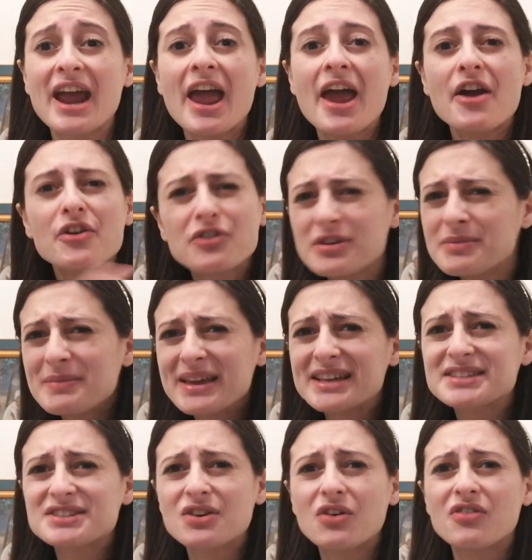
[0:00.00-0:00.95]
a
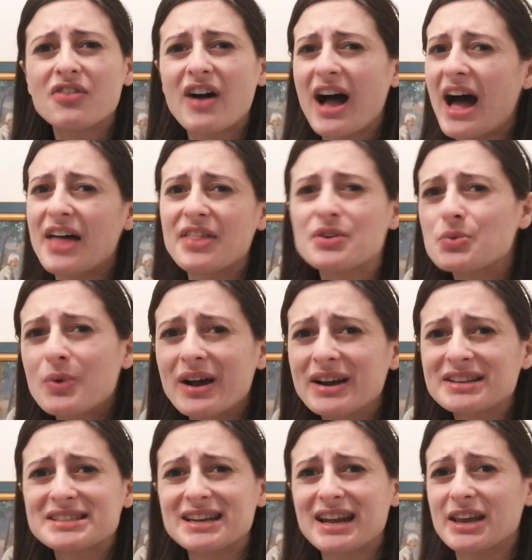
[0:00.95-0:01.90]
remix of other
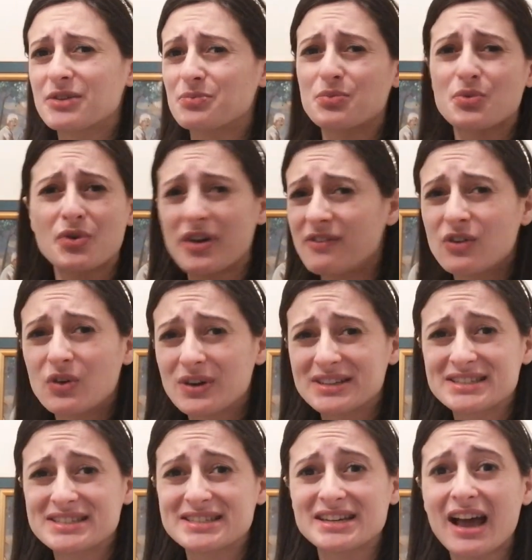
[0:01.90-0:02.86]
ones like previous
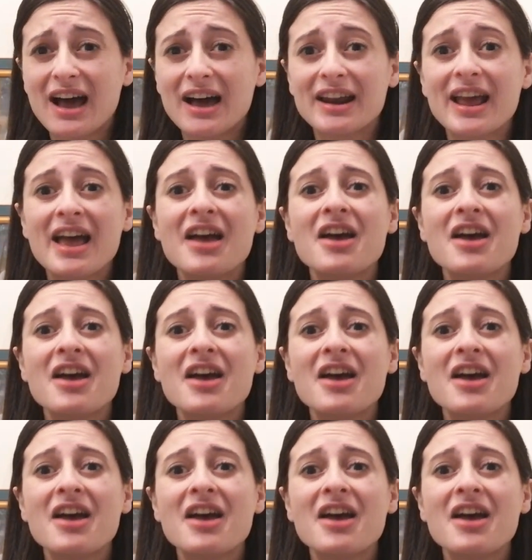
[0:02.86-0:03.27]
ones done.